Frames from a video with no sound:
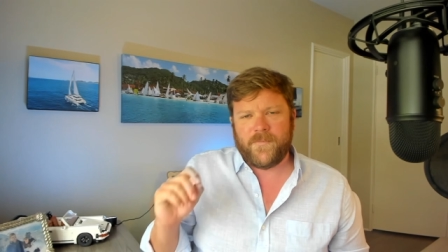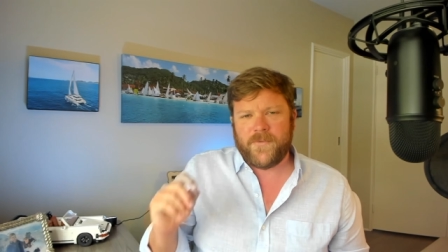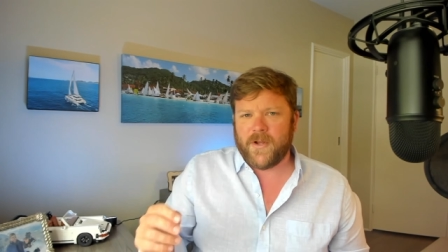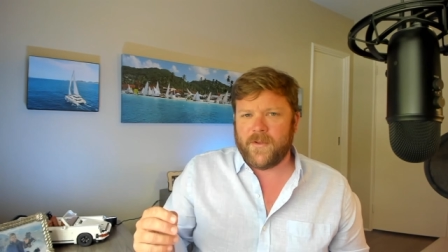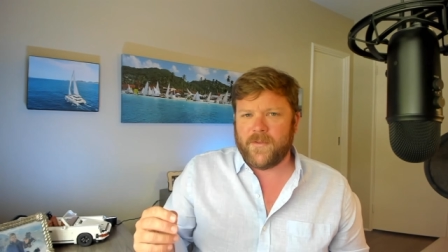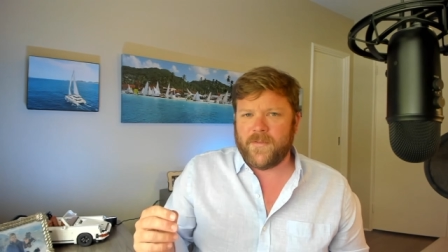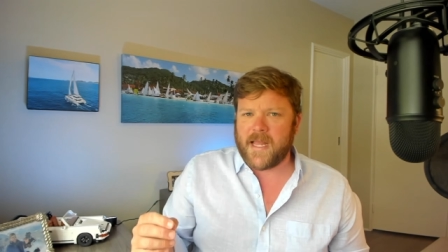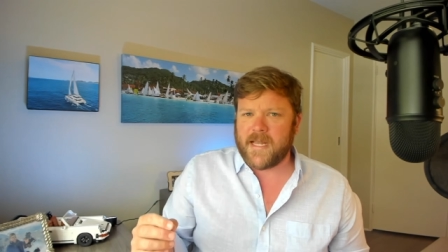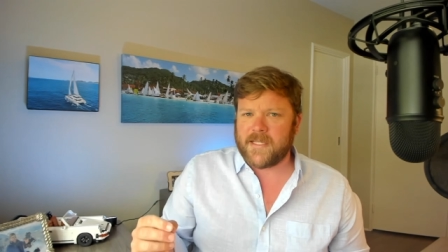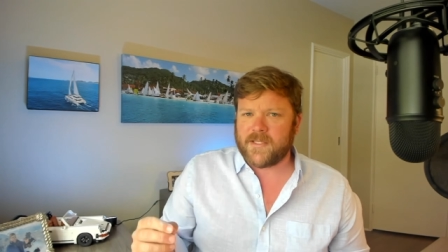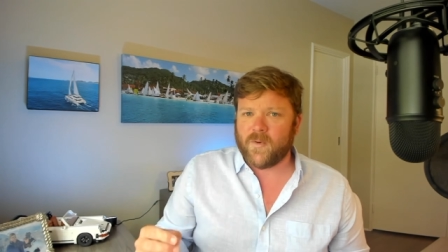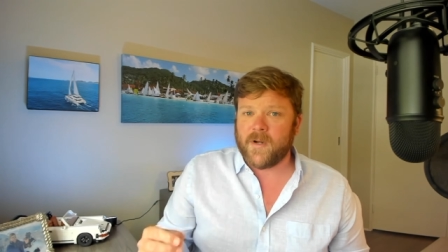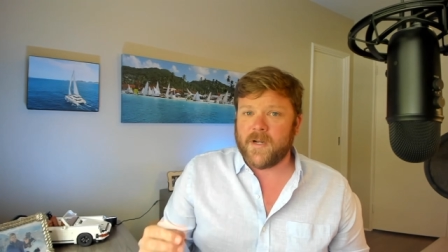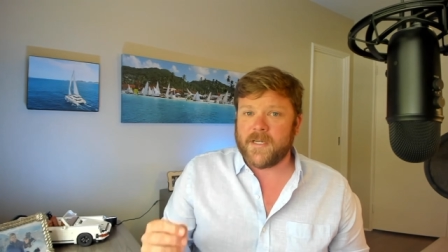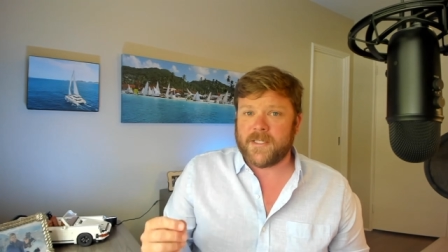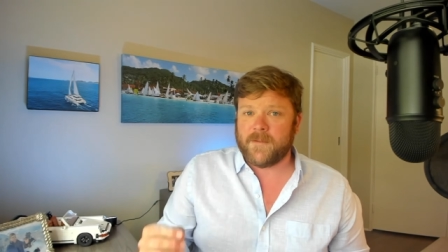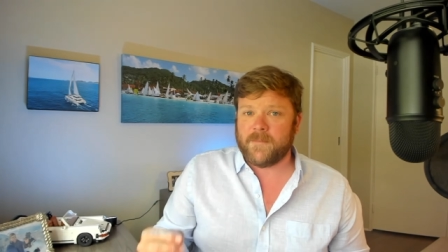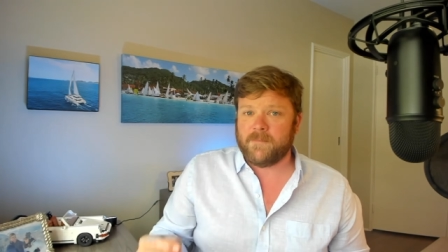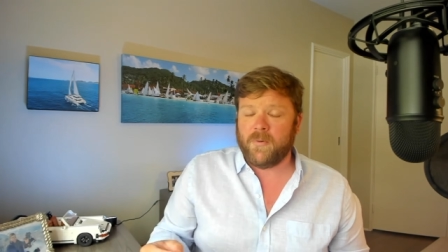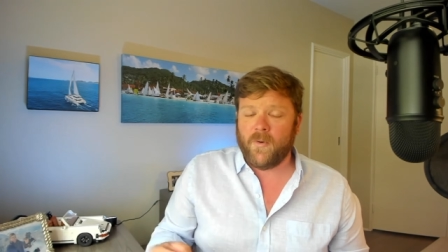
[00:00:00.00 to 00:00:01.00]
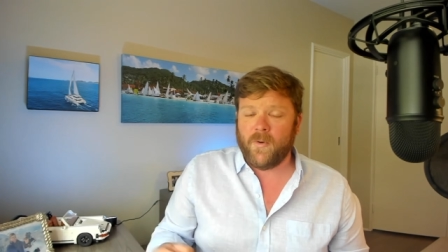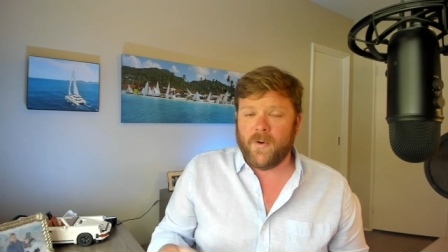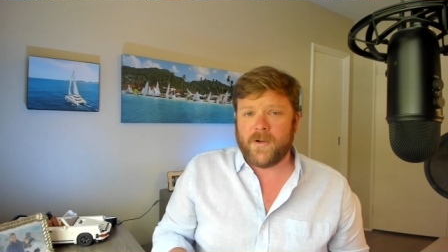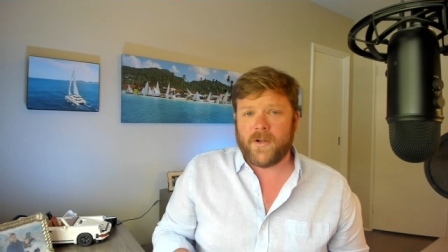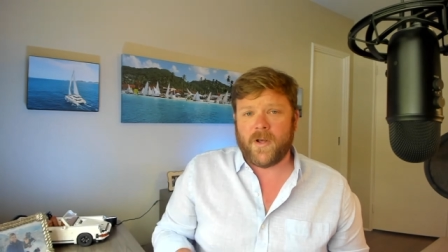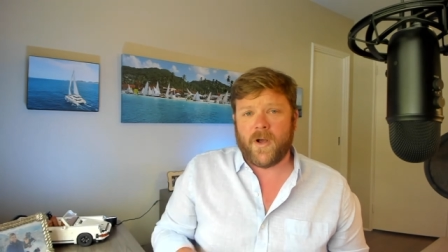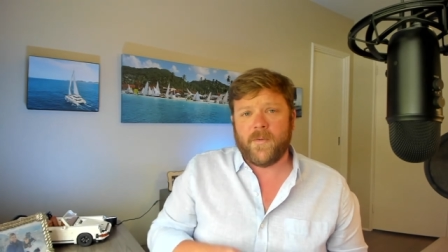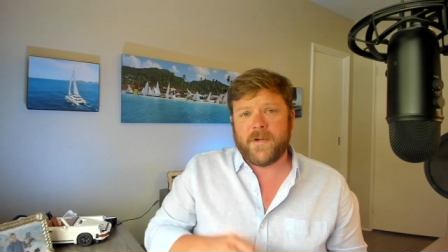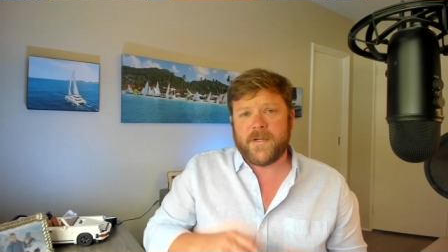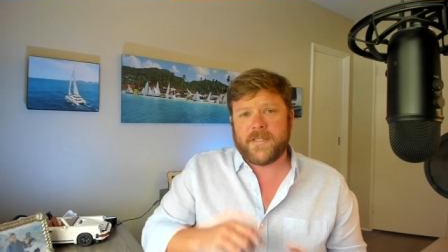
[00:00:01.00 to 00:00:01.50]
you know, that's why it's important
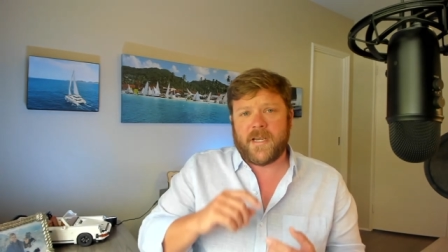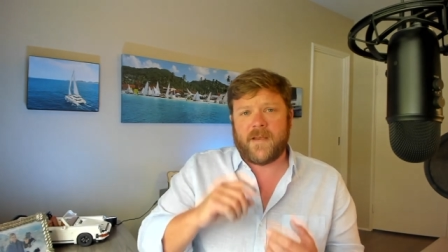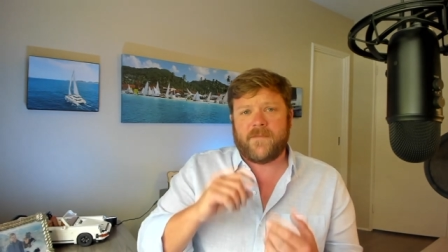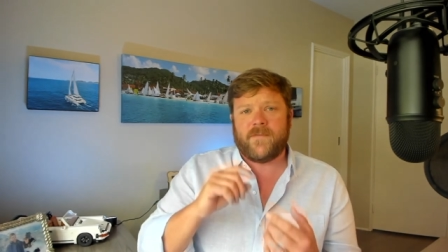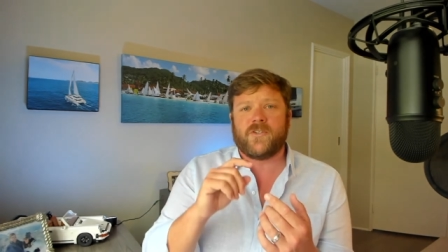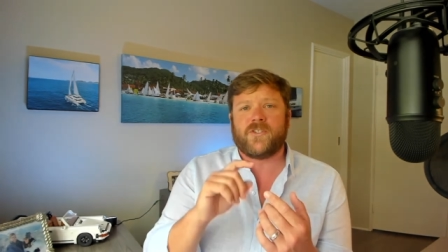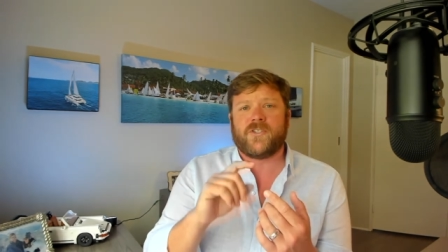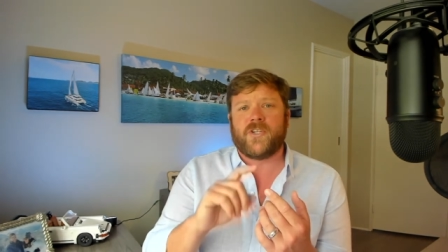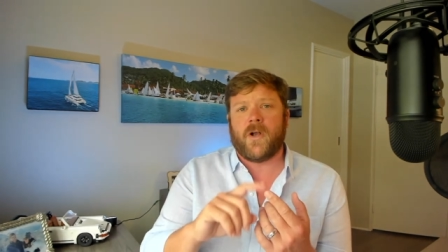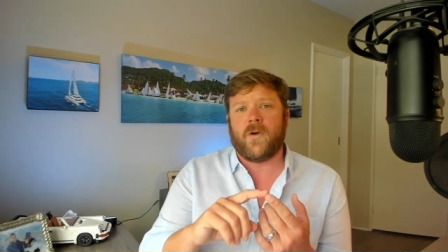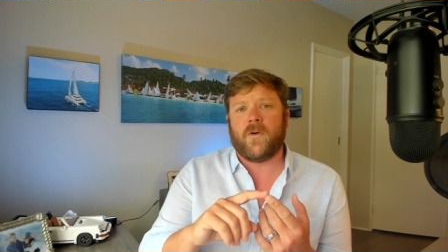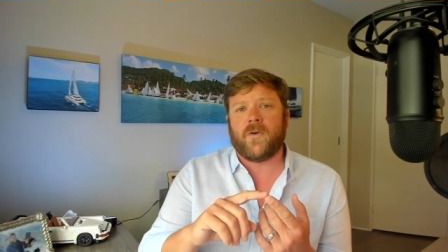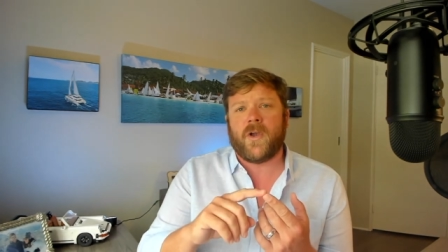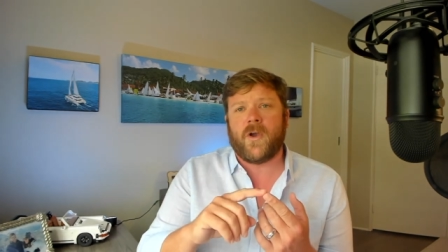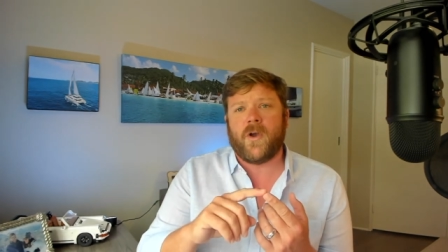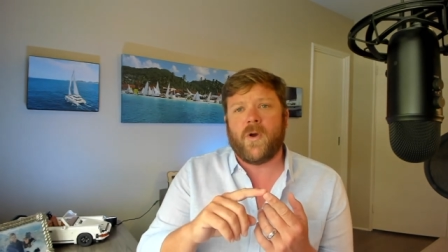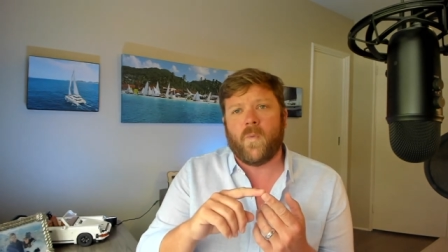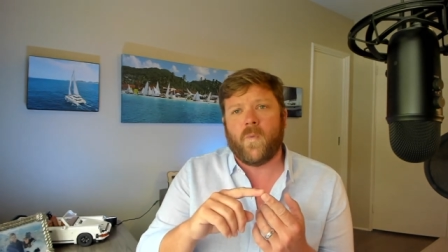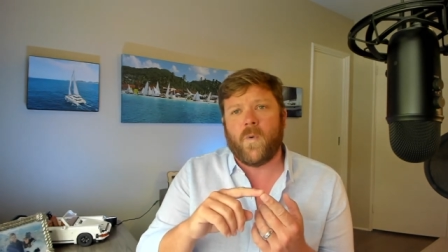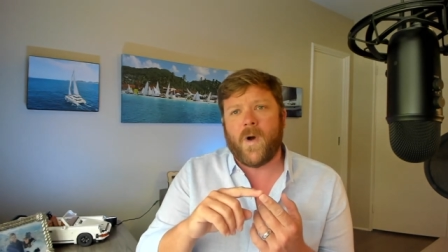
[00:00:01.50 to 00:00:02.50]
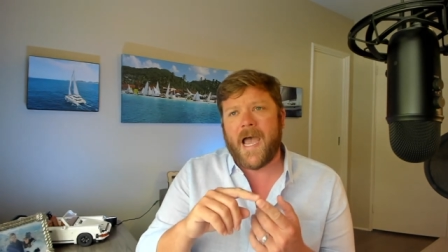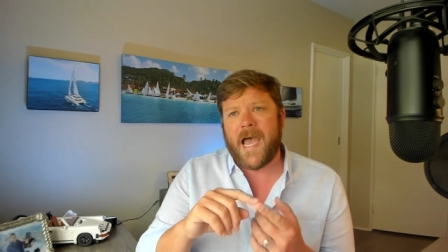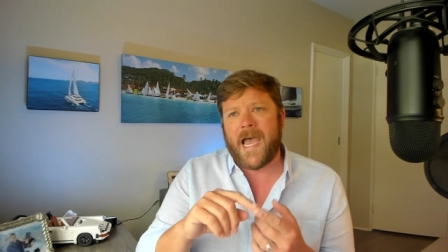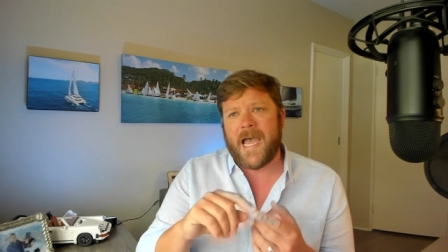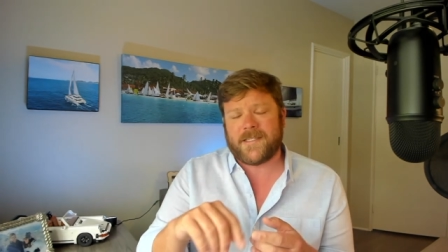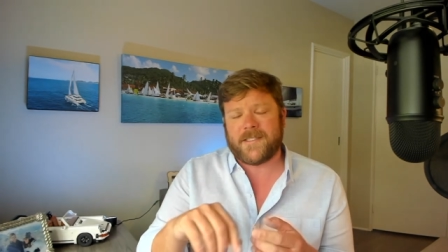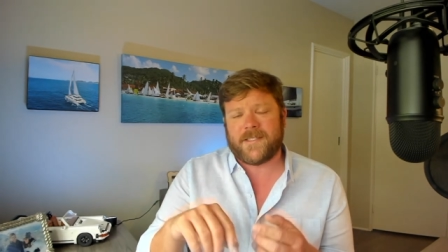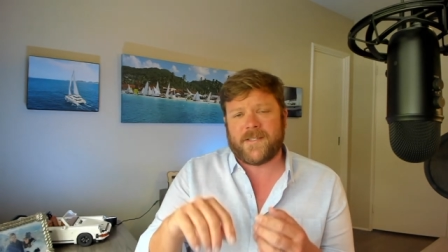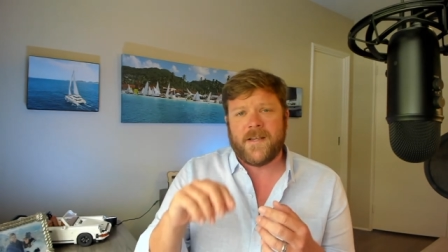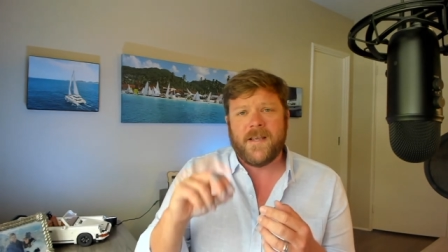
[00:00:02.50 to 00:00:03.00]
to always have your gel coat
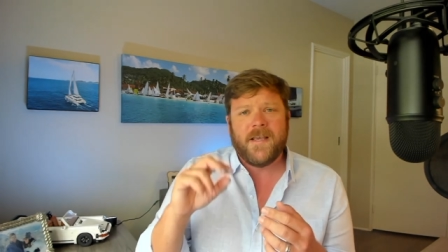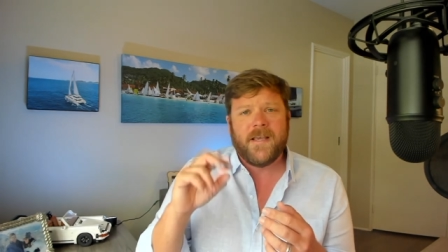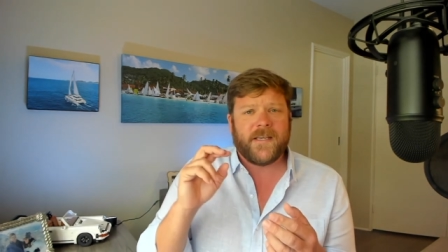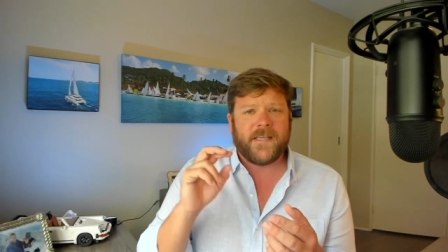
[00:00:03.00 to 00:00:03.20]
wax,